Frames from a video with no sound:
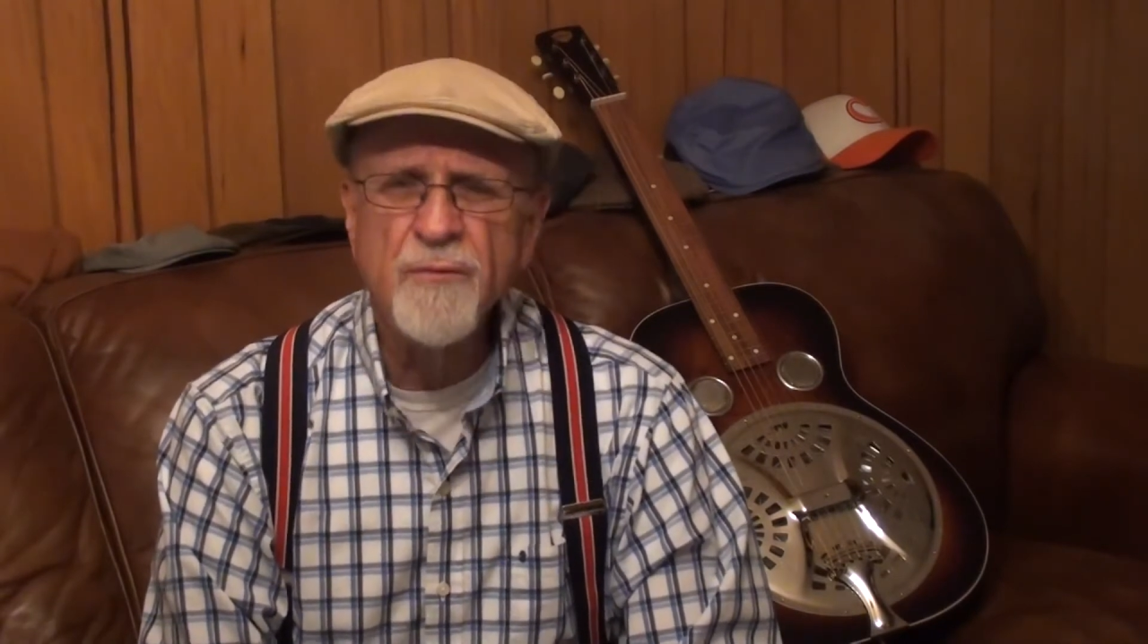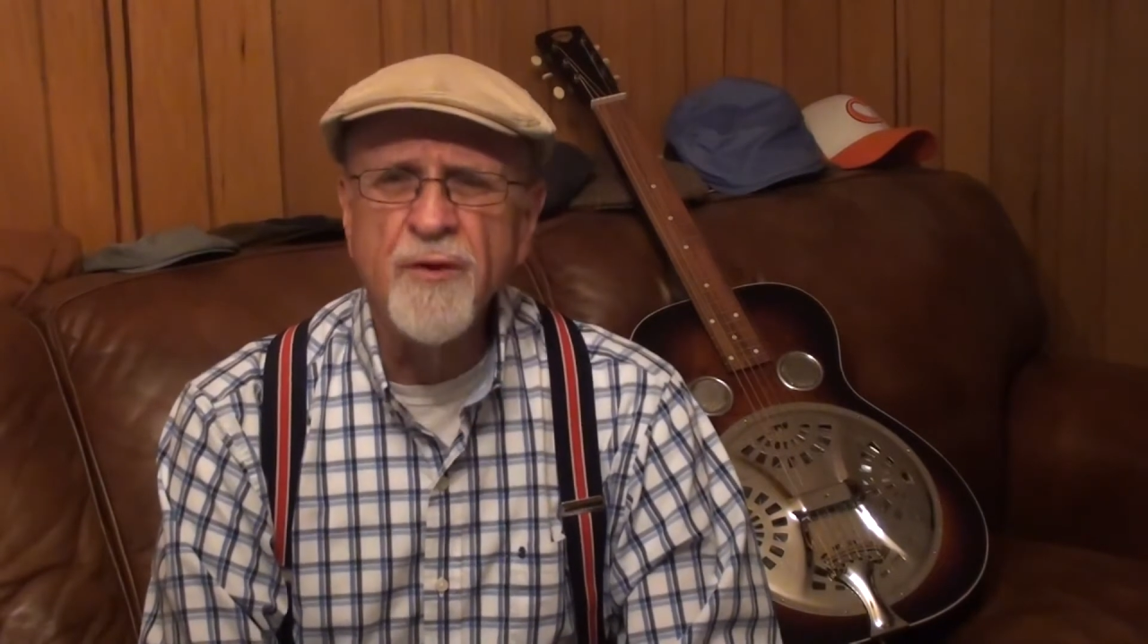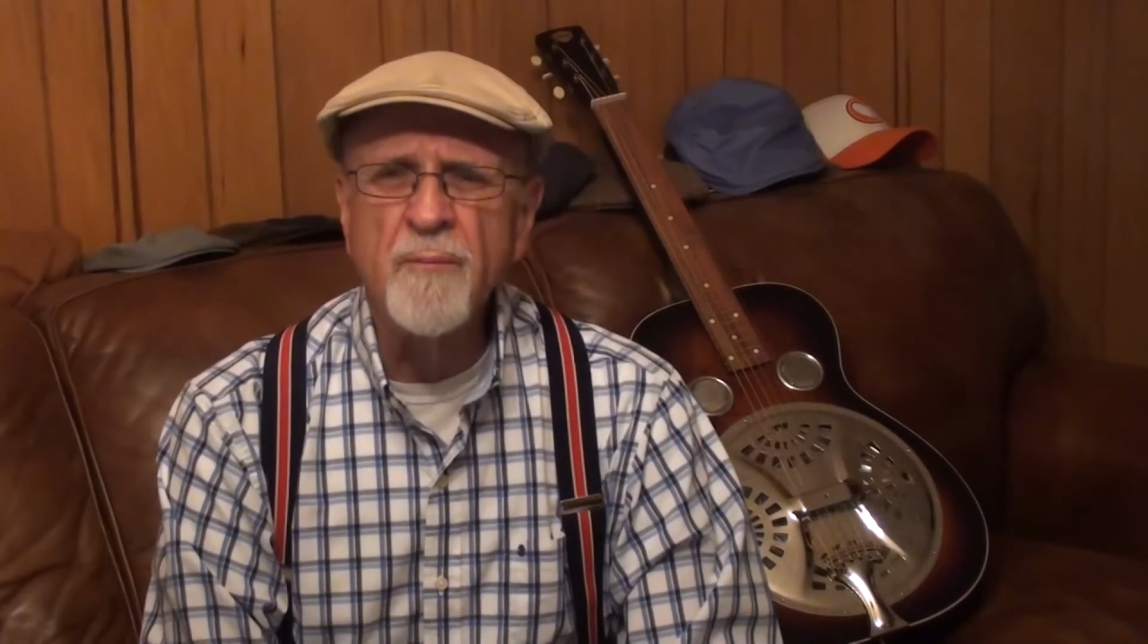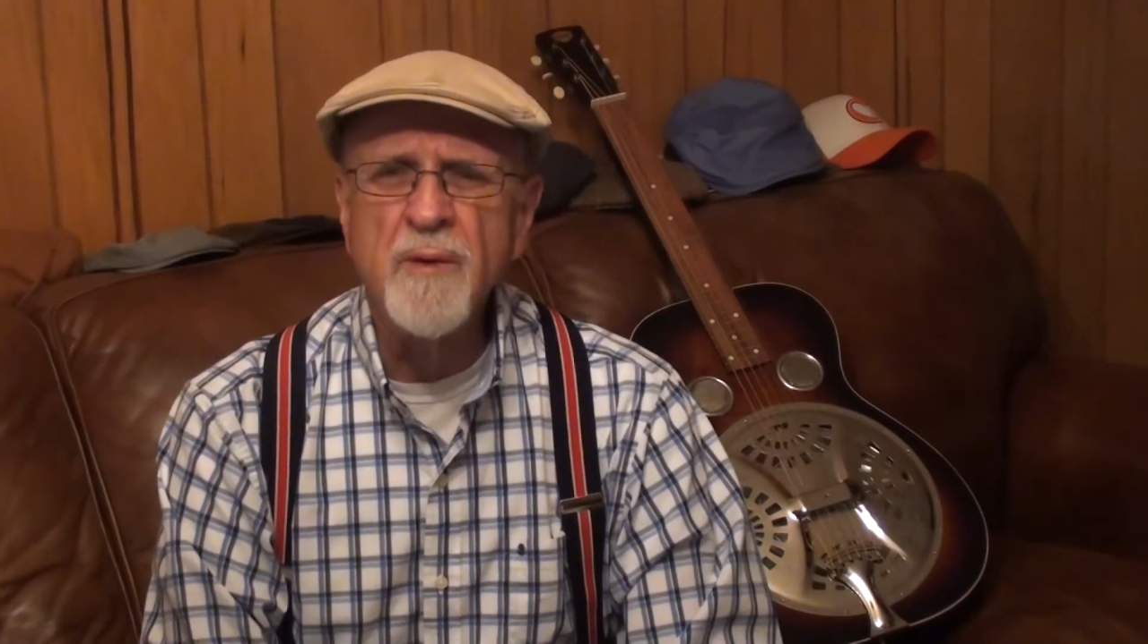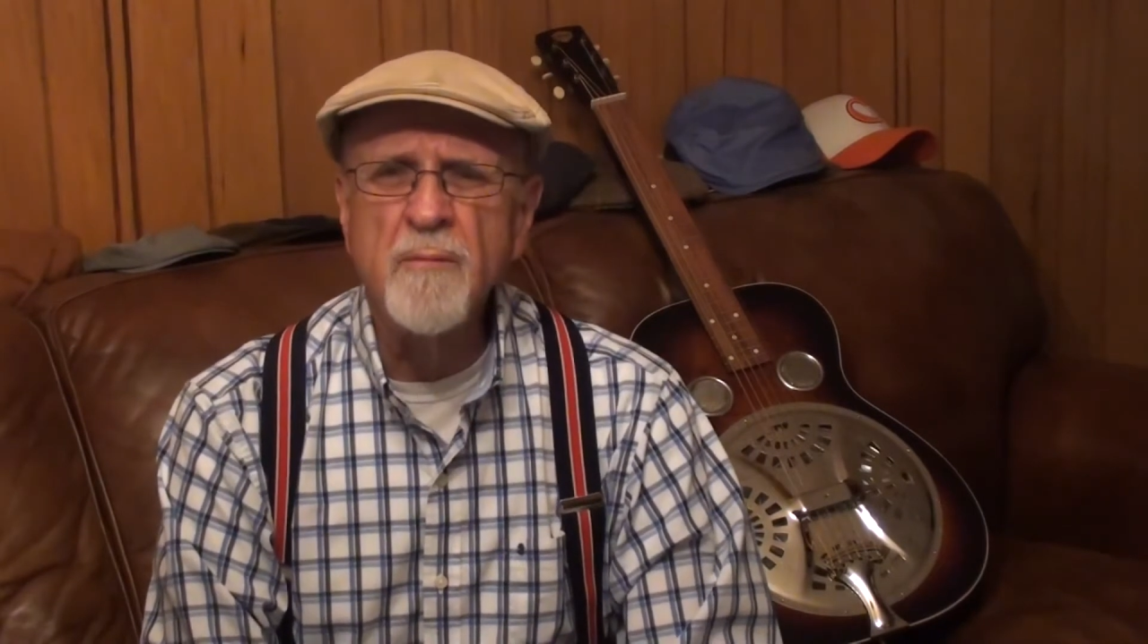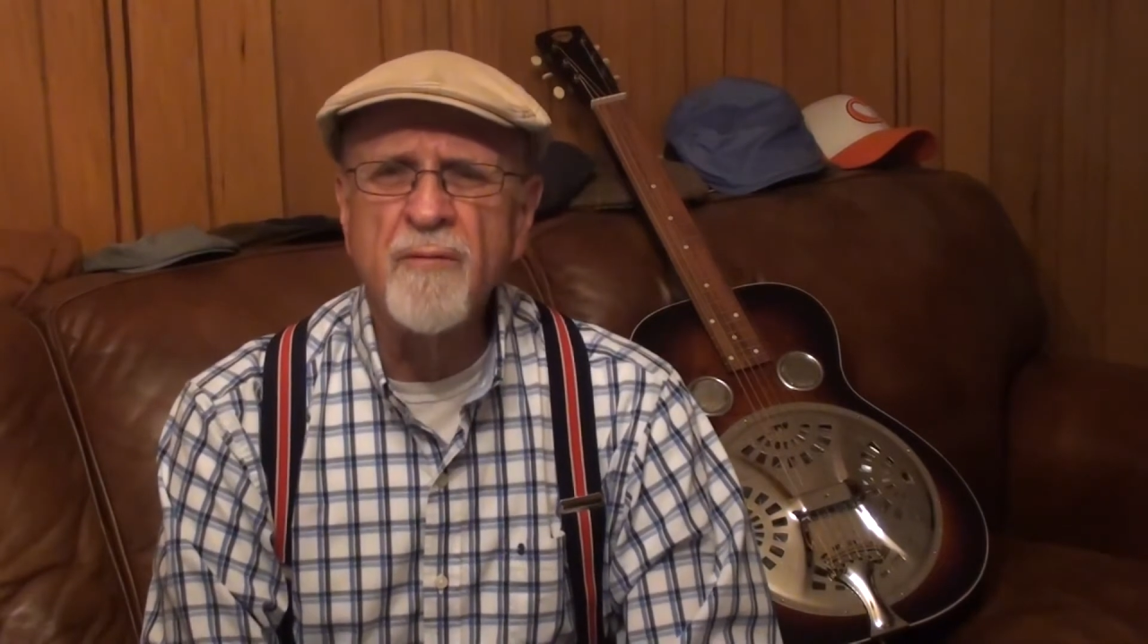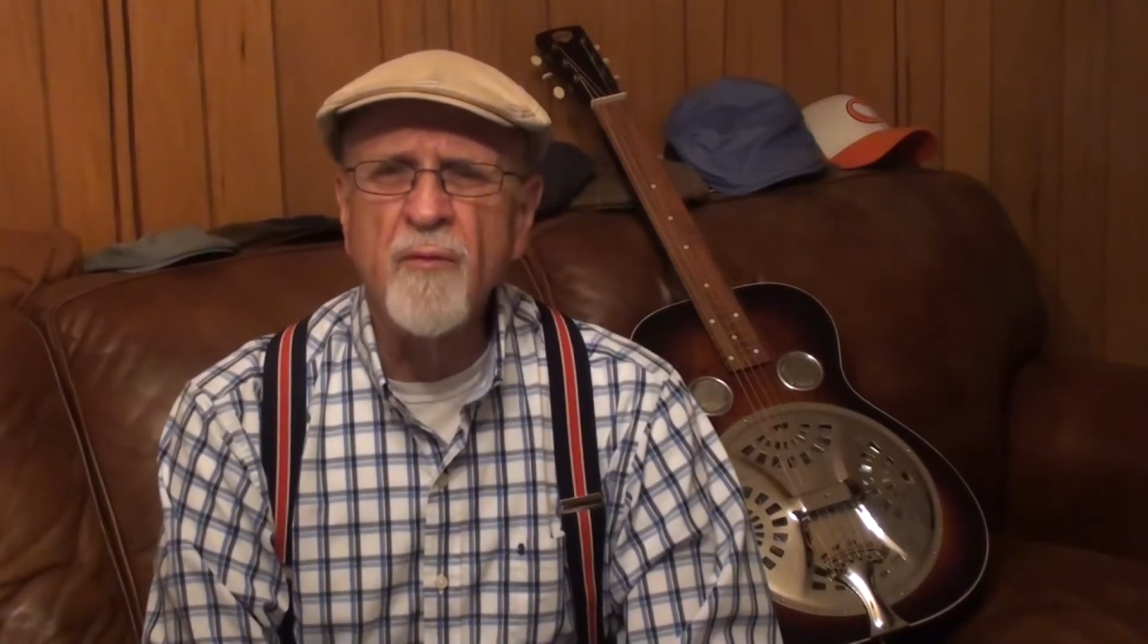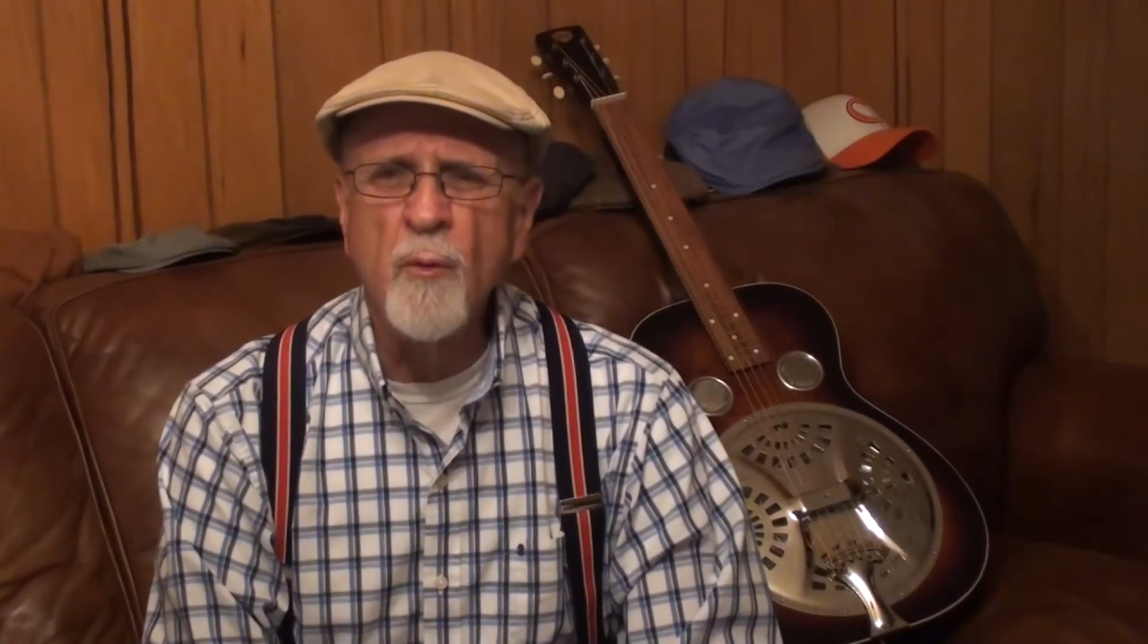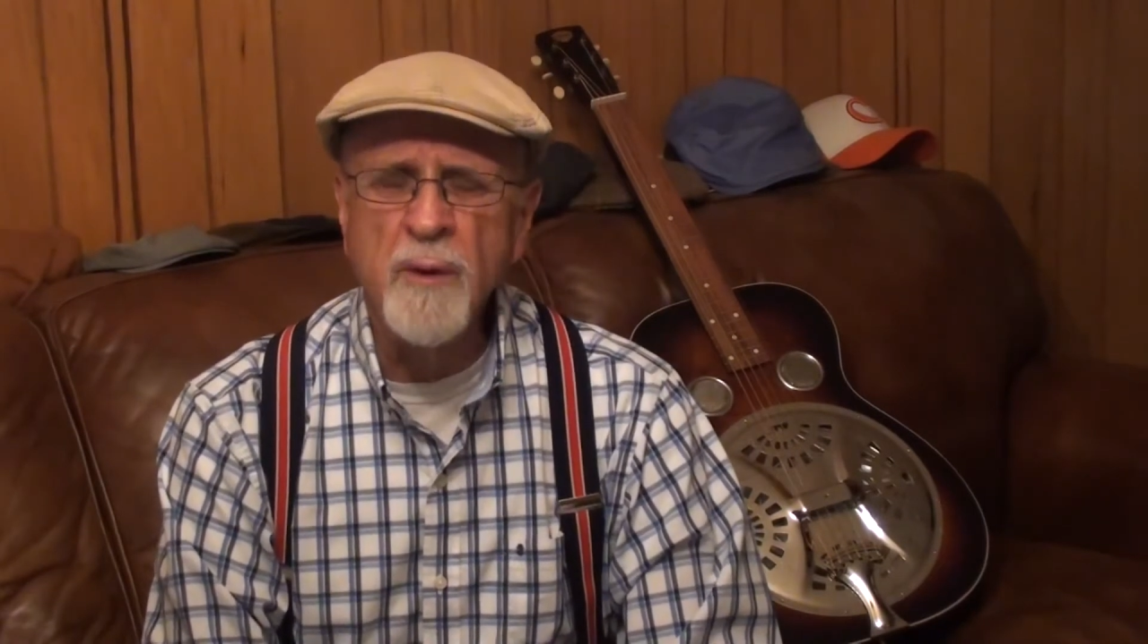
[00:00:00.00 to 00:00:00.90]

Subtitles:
something before